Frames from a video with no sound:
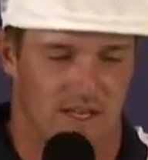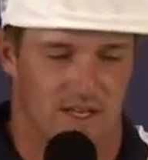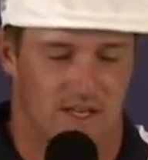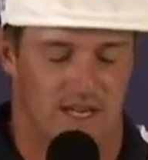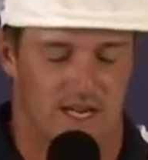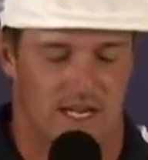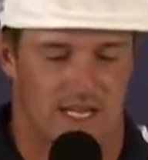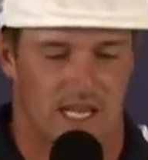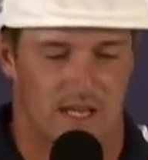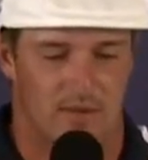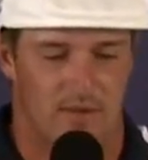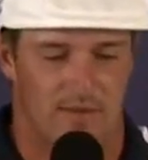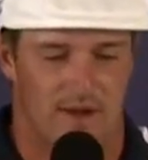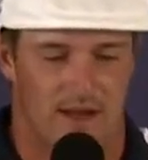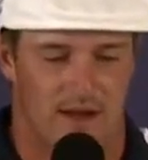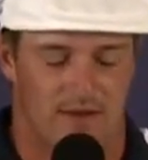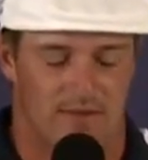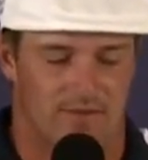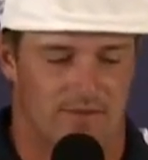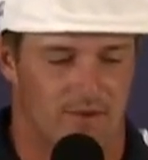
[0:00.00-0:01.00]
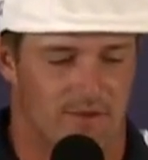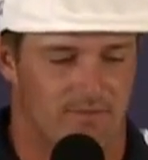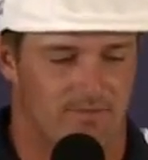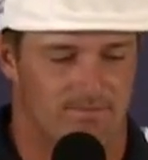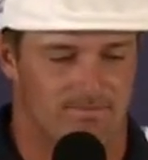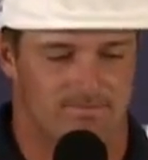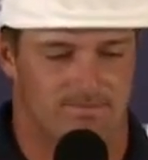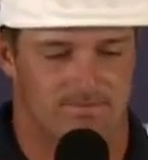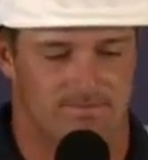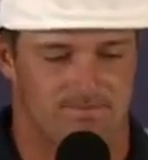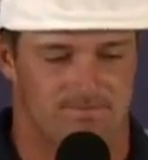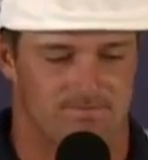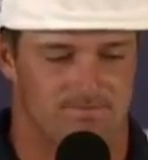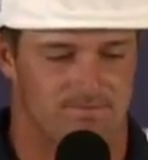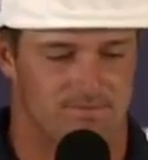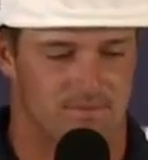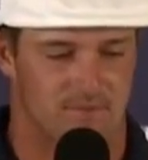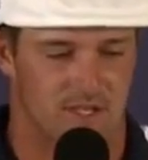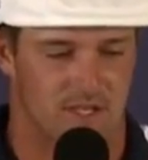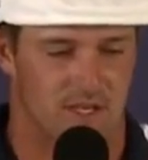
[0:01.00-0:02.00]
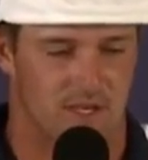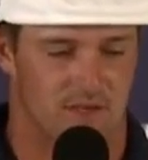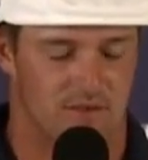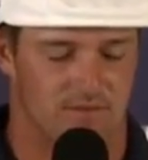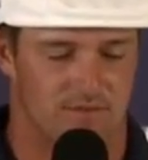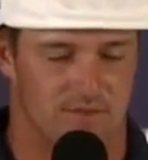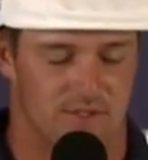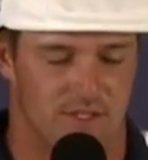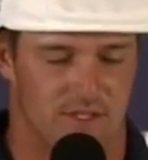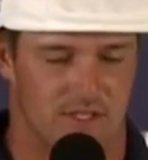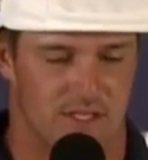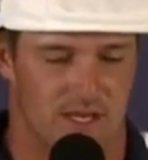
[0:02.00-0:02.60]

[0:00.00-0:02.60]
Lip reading: Kind of came about from, just